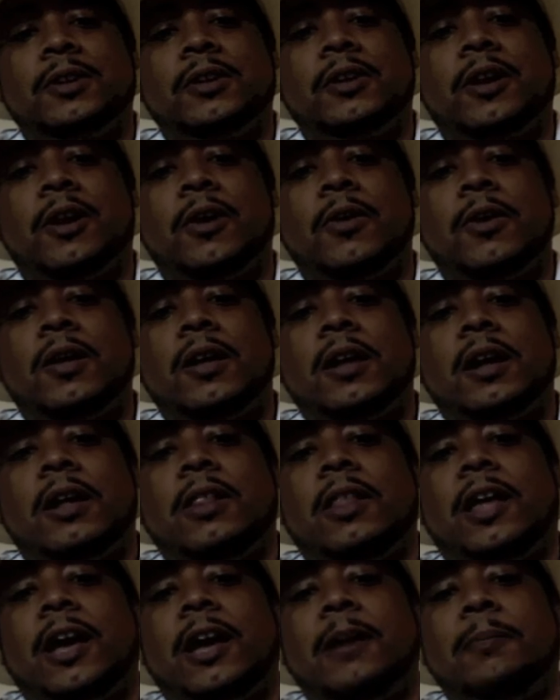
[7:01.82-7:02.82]
know,
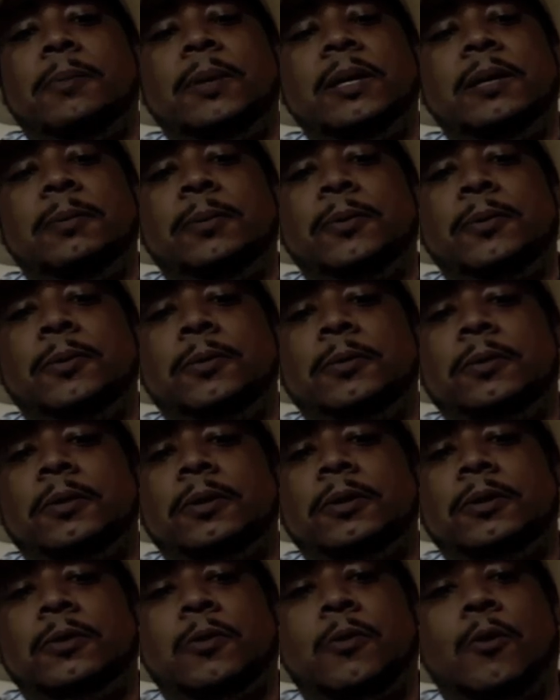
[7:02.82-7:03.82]
a lot of people
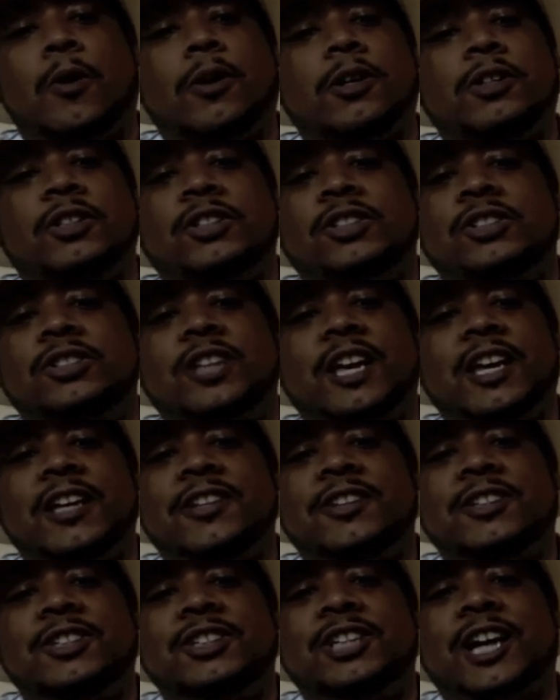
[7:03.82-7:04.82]
want to just stay
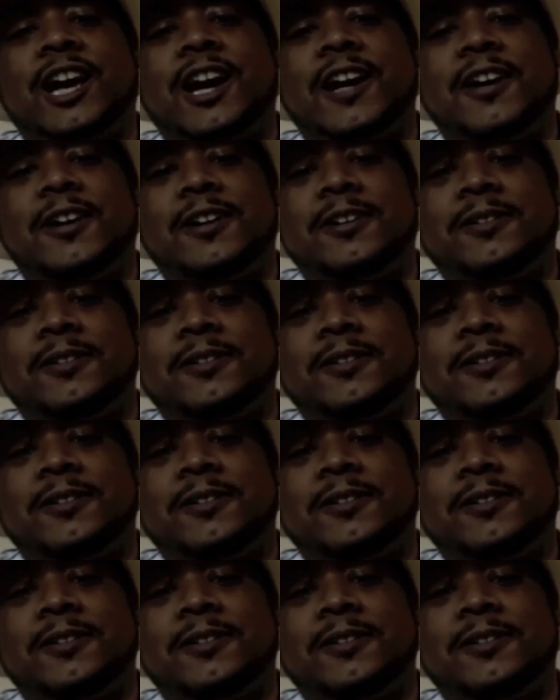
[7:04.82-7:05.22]
in the Shire.